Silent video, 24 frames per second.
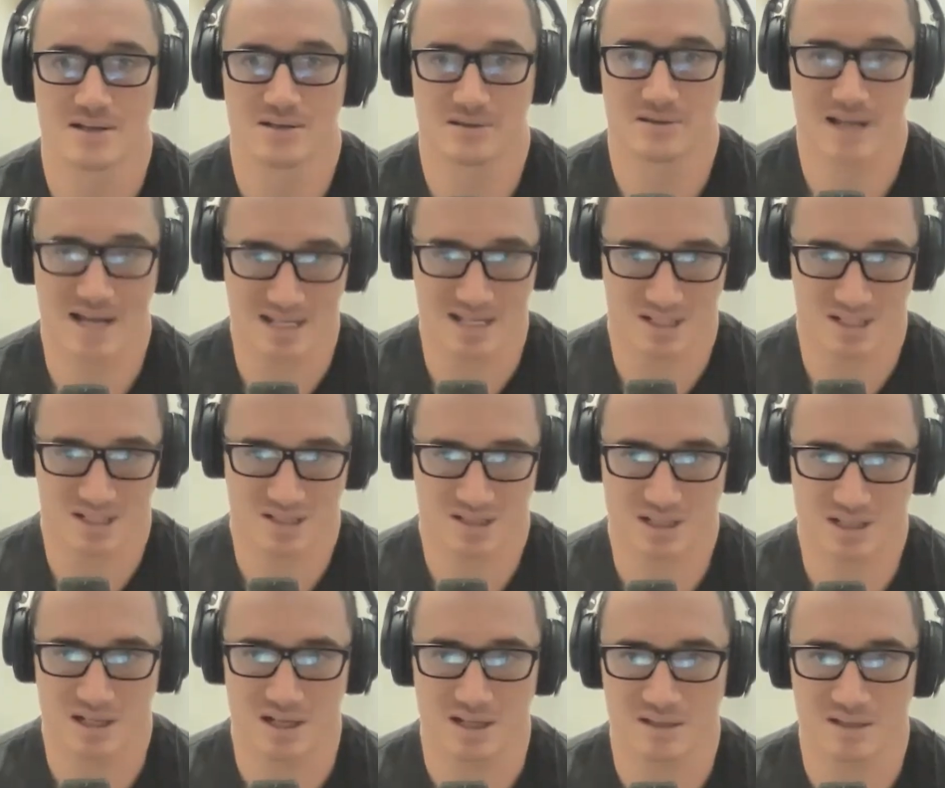That
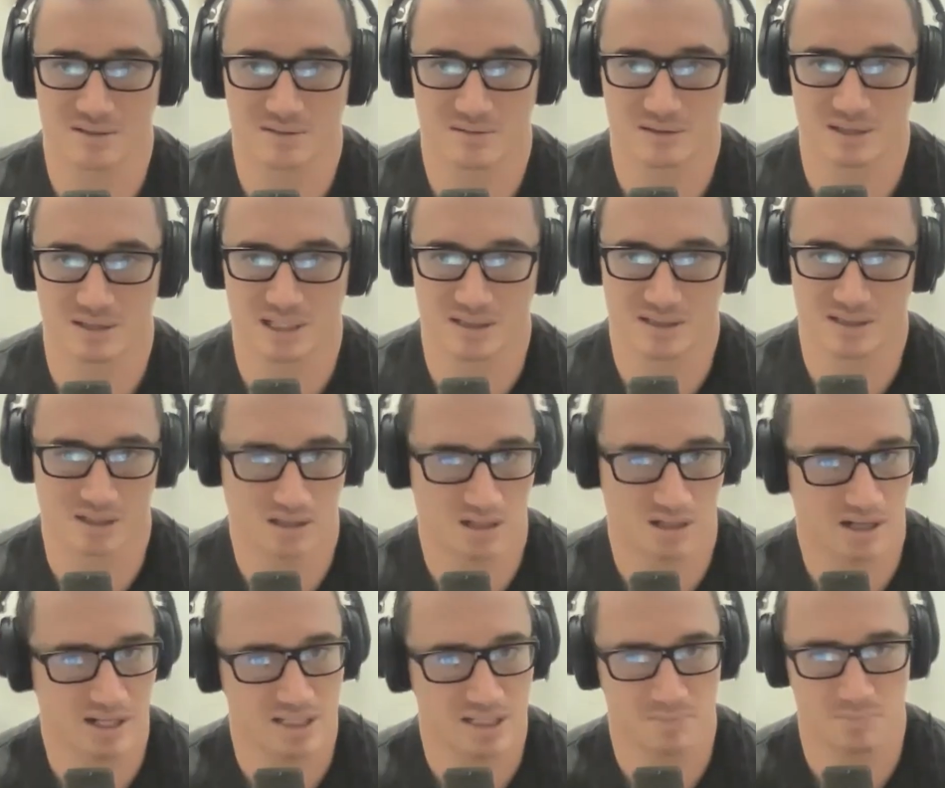stuck. And the
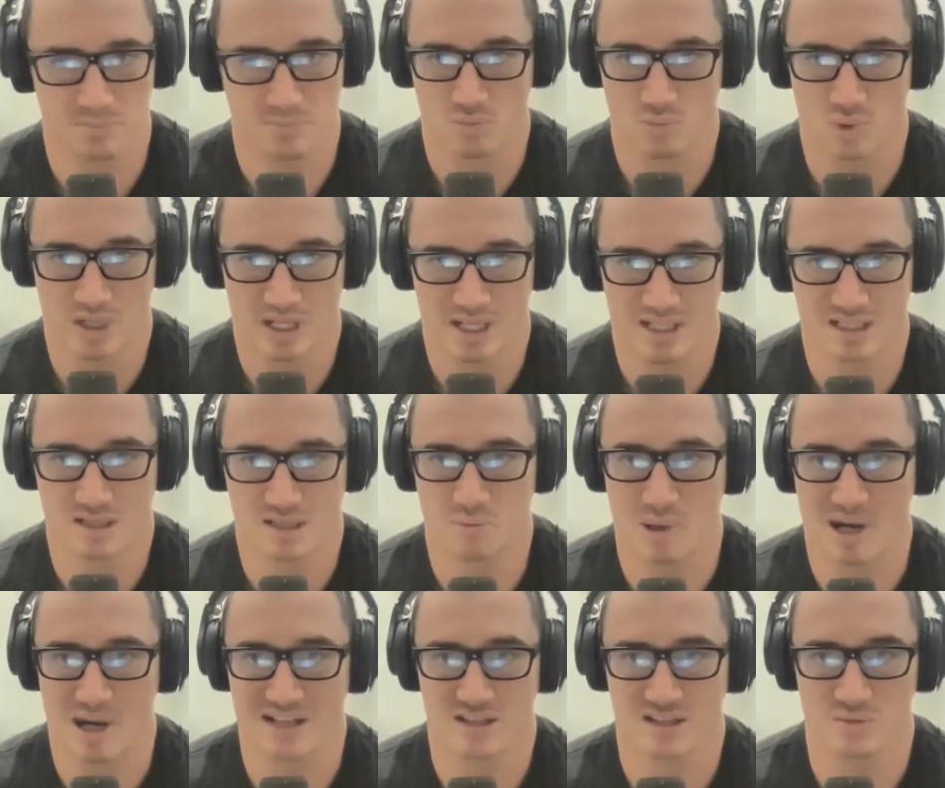guys went into
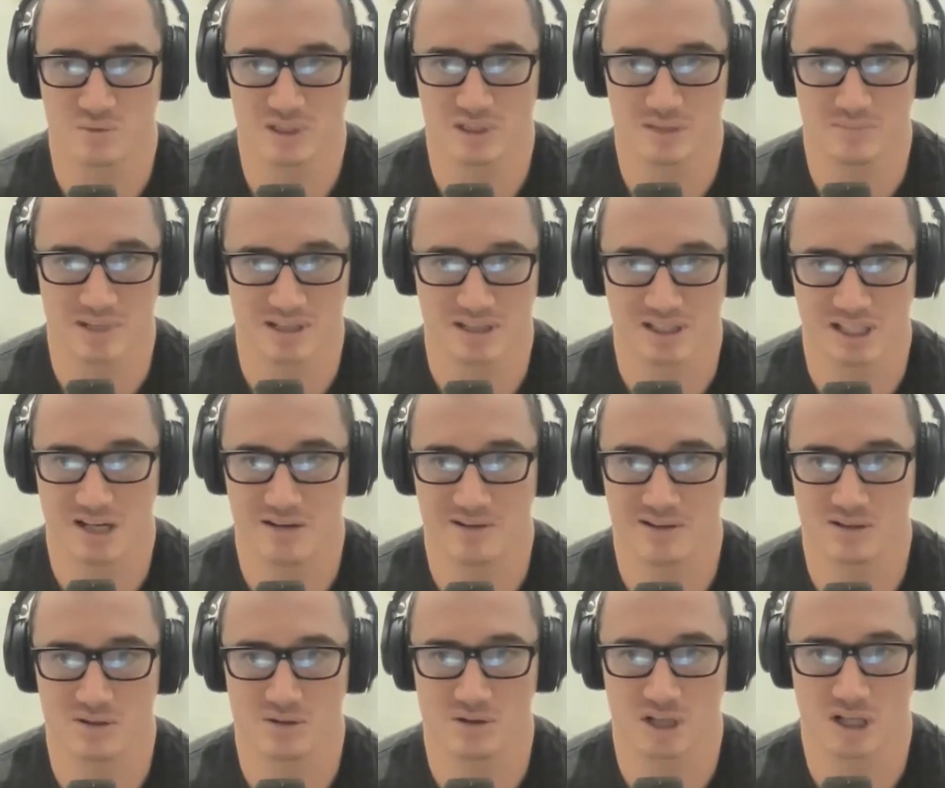battle with him. They
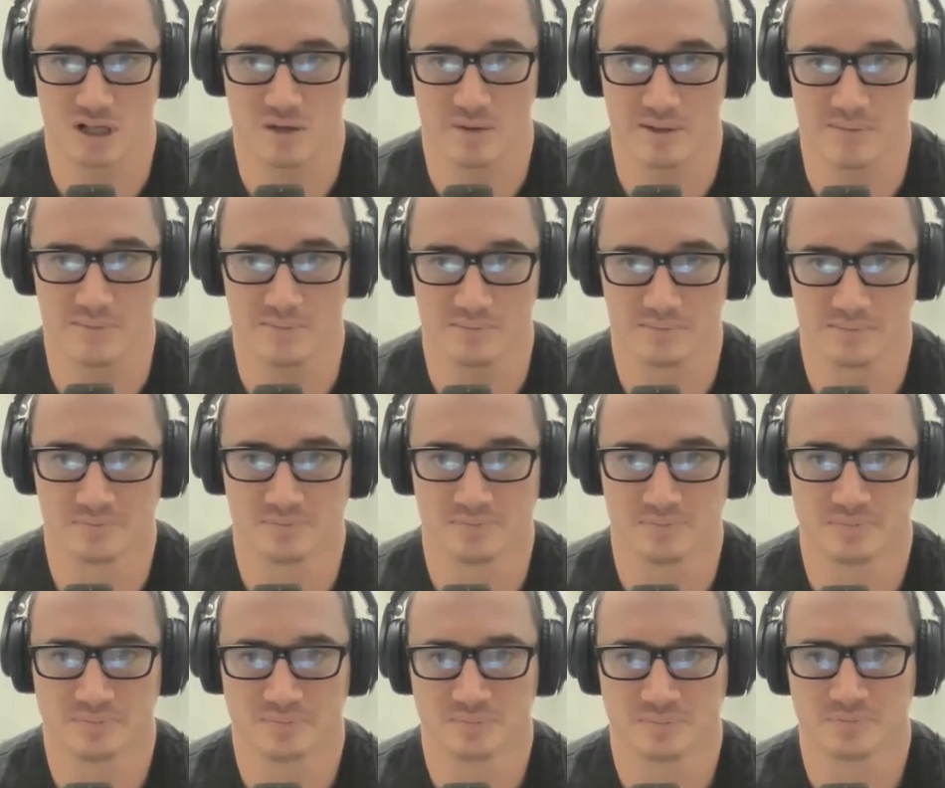carried on going.
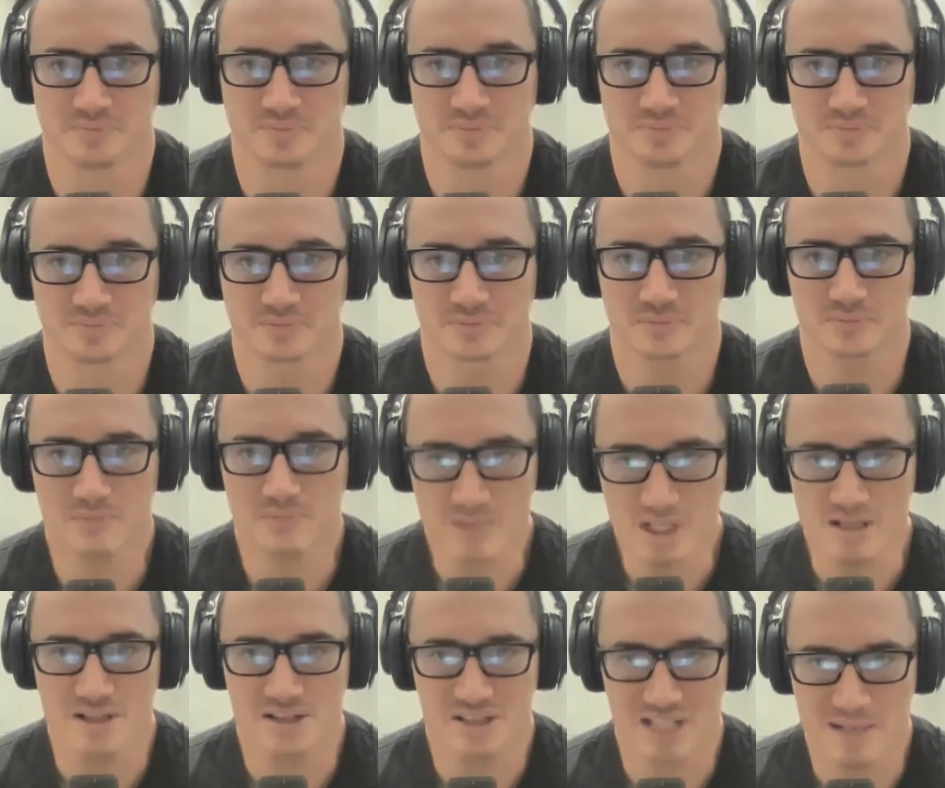
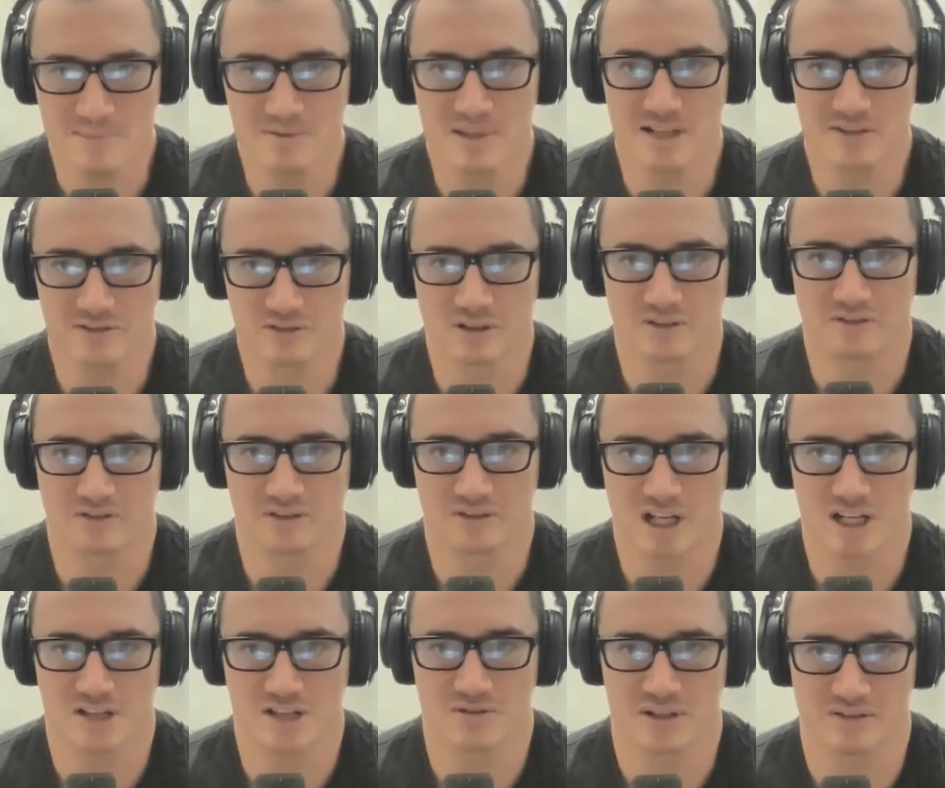Same thing for a
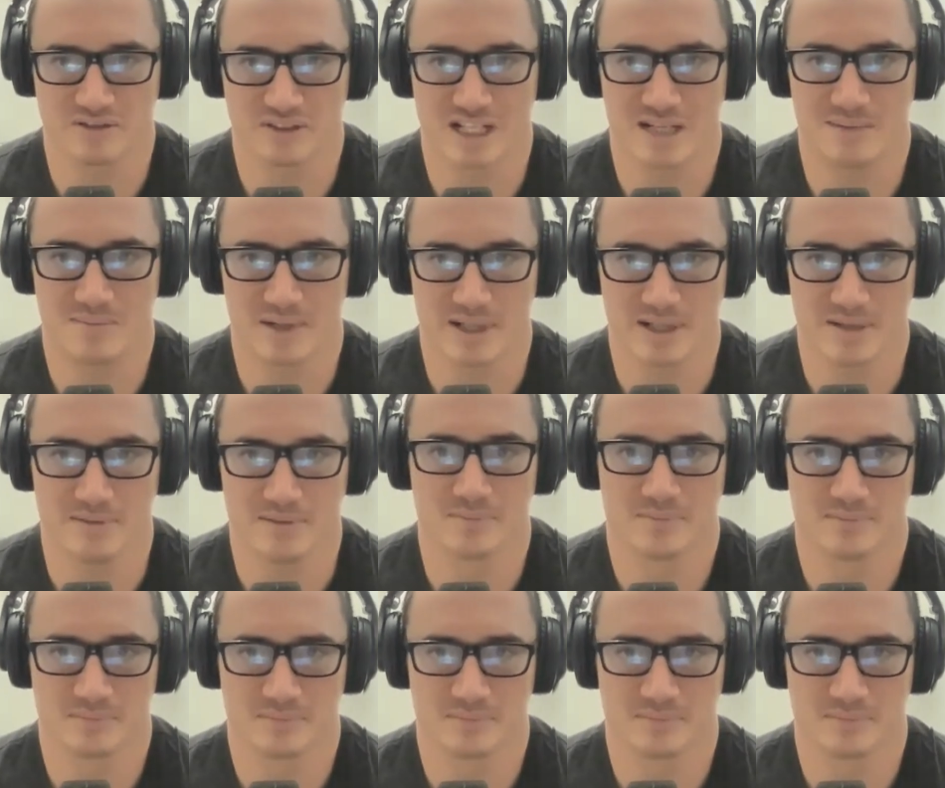father and a family.